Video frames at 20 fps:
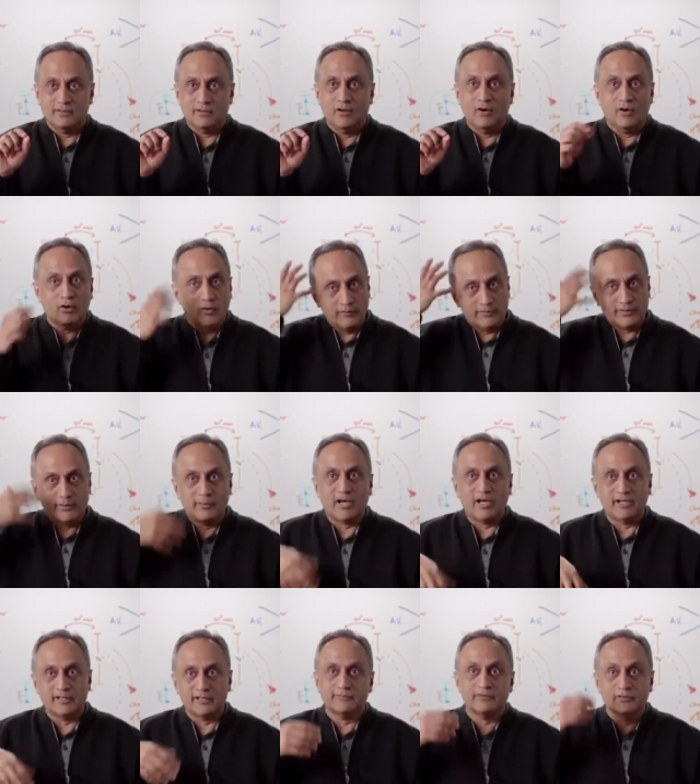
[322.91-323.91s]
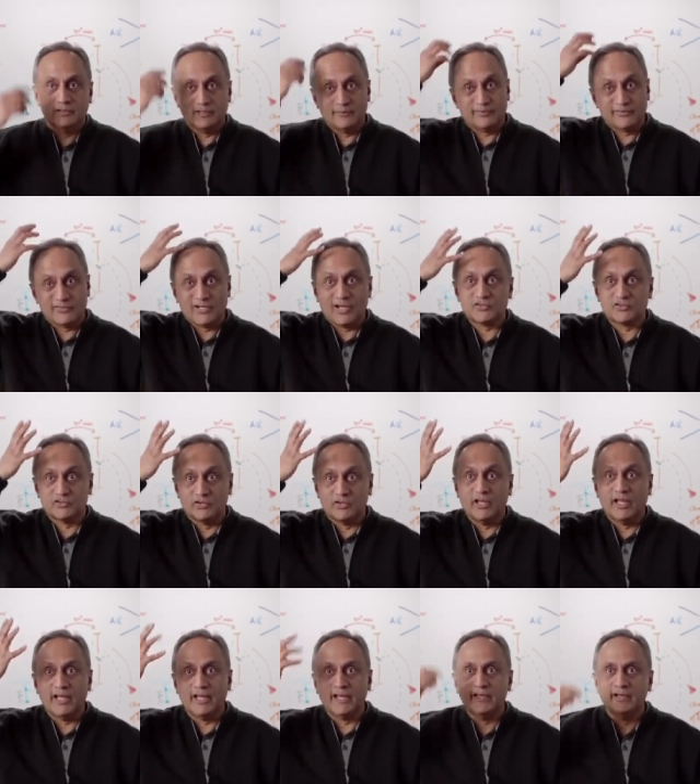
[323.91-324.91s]
all over the body, if you leave trash in your
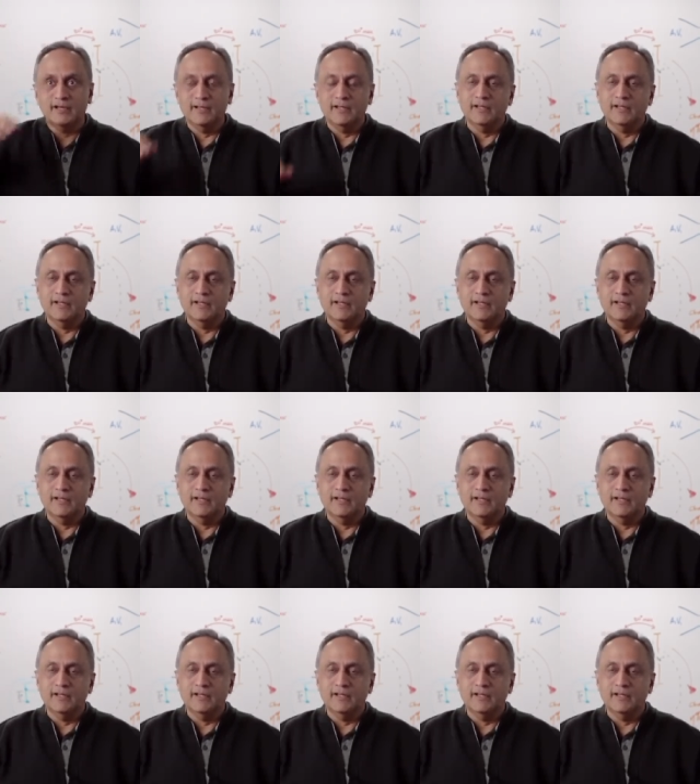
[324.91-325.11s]
head,